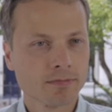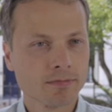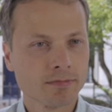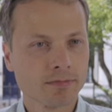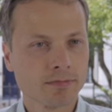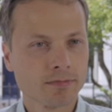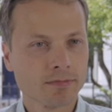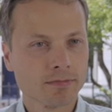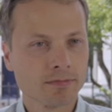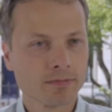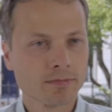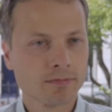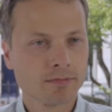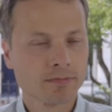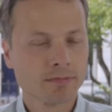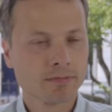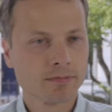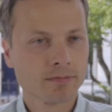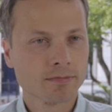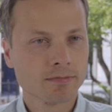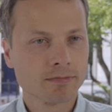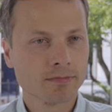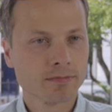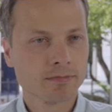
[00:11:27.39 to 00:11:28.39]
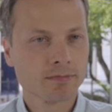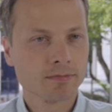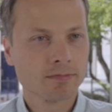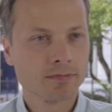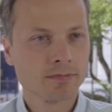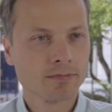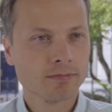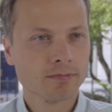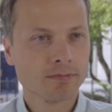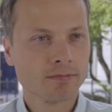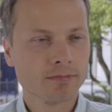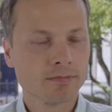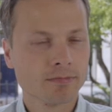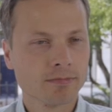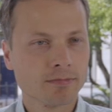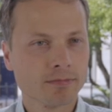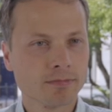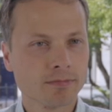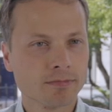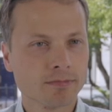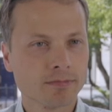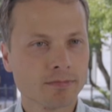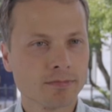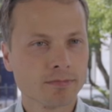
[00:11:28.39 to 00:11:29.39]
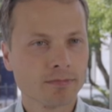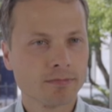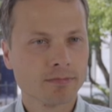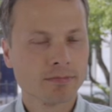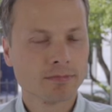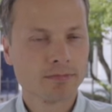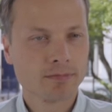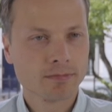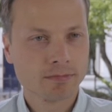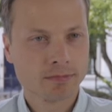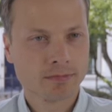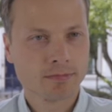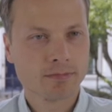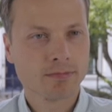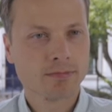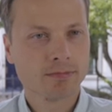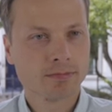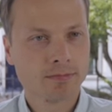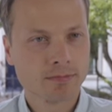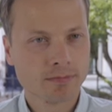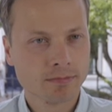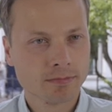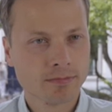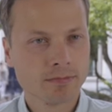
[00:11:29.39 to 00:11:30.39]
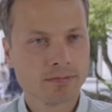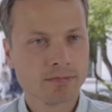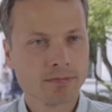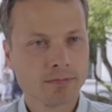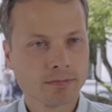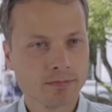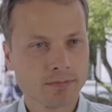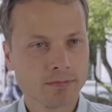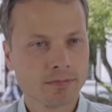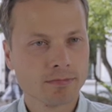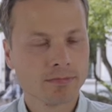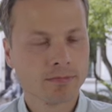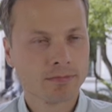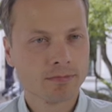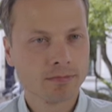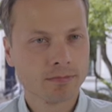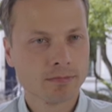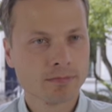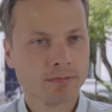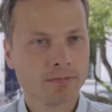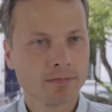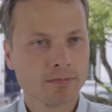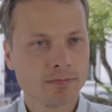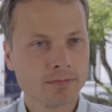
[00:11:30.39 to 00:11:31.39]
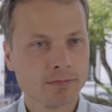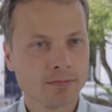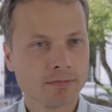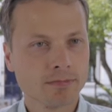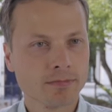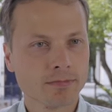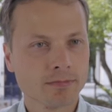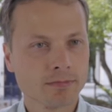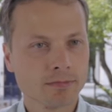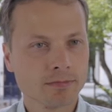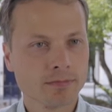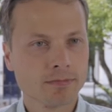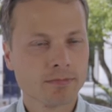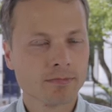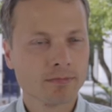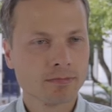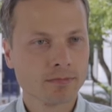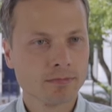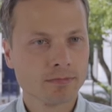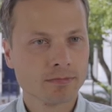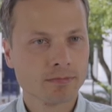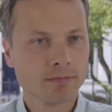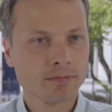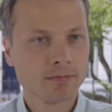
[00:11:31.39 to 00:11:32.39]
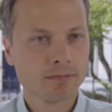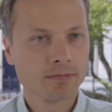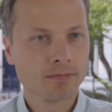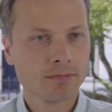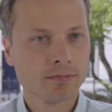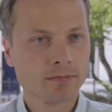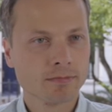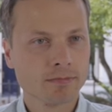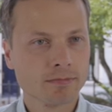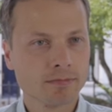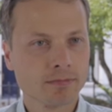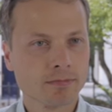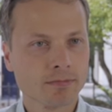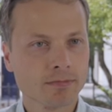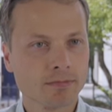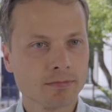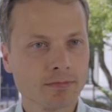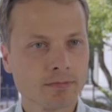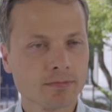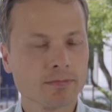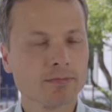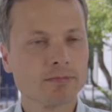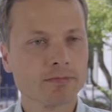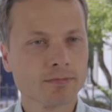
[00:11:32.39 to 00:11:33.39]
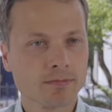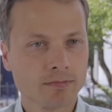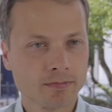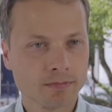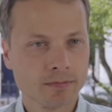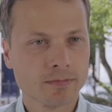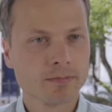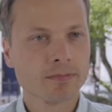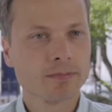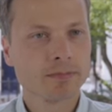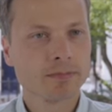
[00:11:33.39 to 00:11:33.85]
(silent)